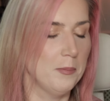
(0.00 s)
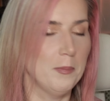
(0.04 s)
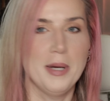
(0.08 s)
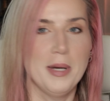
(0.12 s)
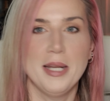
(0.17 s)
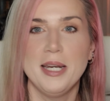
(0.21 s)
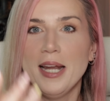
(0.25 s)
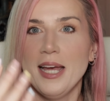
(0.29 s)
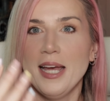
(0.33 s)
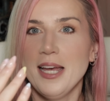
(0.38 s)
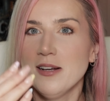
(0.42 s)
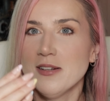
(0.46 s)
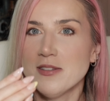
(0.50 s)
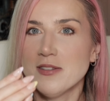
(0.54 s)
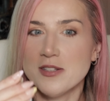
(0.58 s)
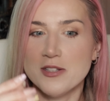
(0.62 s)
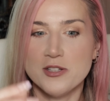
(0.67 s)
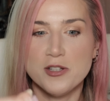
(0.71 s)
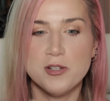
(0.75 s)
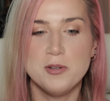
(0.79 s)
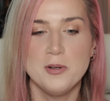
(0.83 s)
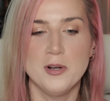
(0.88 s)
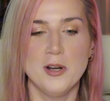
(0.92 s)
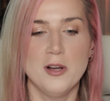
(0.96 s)
My nails
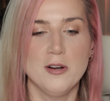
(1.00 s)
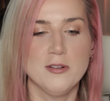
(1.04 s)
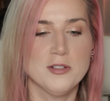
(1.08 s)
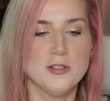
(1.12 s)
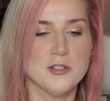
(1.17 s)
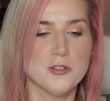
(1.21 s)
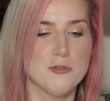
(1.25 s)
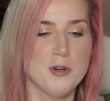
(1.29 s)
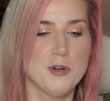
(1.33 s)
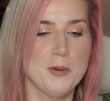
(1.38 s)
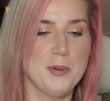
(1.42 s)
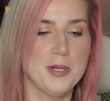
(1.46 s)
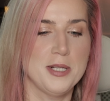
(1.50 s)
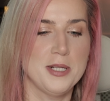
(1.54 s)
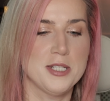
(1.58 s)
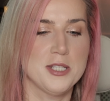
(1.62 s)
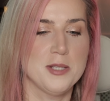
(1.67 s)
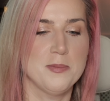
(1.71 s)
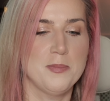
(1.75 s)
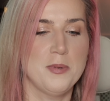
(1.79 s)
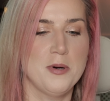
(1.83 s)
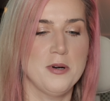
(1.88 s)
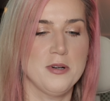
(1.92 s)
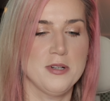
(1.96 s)
are too long to rip
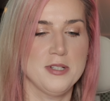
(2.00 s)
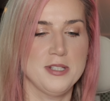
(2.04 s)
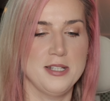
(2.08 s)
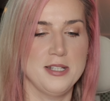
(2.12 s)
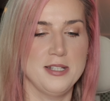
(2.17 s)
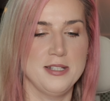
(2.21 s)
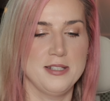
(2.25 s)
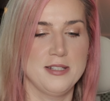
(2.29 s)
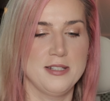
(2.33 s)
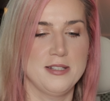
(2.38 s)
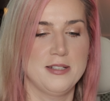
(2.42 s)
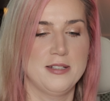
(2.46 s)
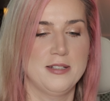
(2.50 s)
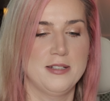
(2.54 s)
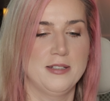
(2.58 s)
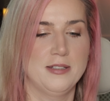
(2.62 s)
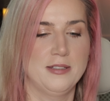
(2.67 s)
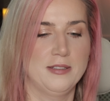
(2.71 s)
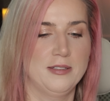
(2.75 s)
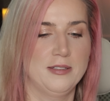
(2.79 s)
into the boxes.